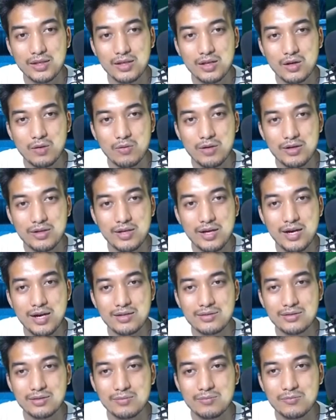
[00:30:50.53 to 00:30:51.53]
where there
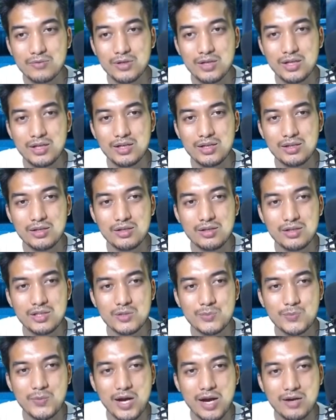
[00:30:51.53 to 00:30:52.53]
are some really good
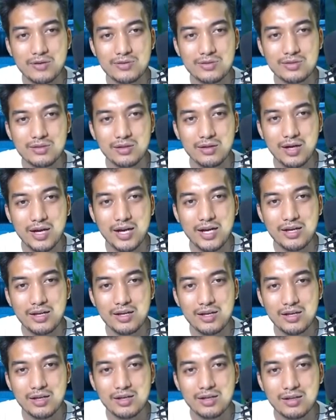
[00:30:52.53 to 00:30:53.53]
sprouts. Okay,
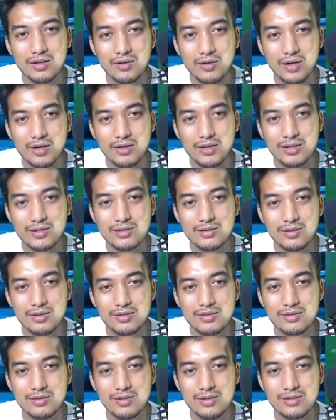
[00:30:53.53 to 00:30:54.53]
okay, let's
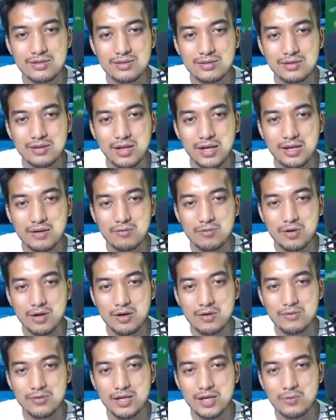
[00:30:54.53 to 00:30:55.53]
let's let's get
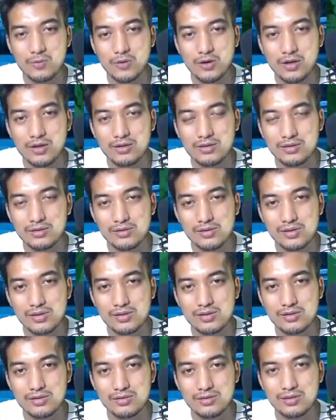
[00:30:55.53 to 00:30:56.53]
around that one.
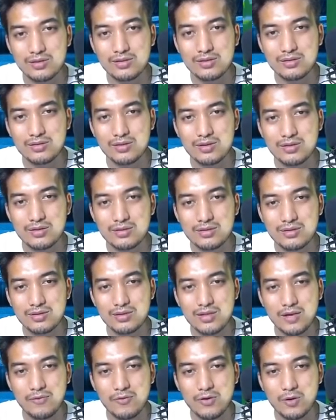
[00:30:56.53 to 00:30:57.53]
Just just just
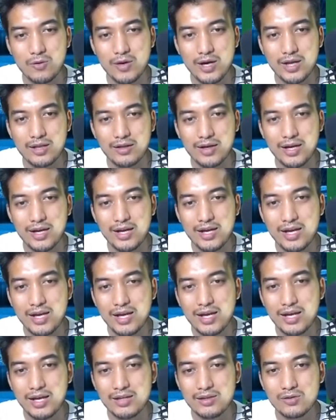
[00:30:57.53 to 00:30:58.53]
stay for a while, okay?
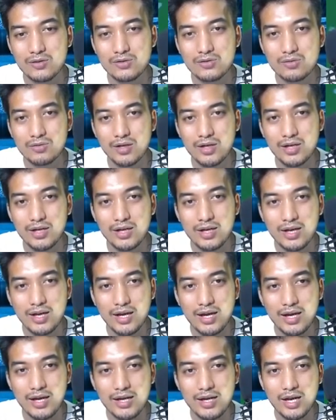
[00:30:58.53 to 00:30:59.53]
And those three,
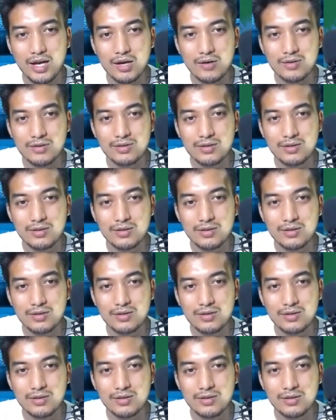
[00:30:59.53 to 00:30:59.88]
and now it's